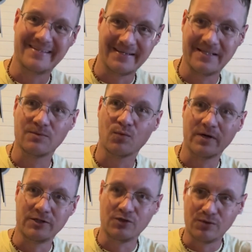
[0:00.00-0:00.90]
get
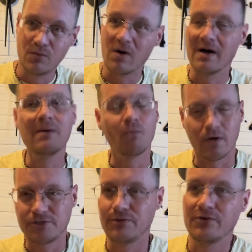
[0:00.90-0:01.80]
what you want and
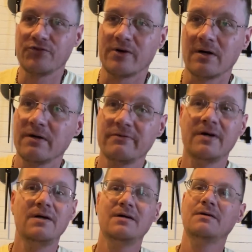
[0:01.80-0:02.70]
what you deserve
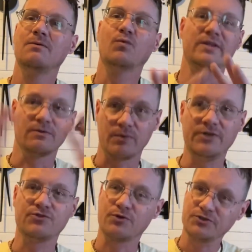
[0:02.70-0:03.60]
with the
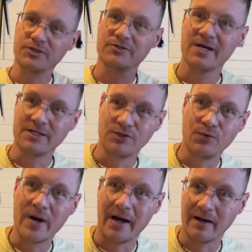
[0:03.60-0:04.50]
resources
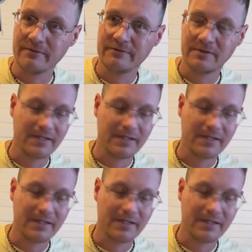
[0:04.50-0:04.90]
you have.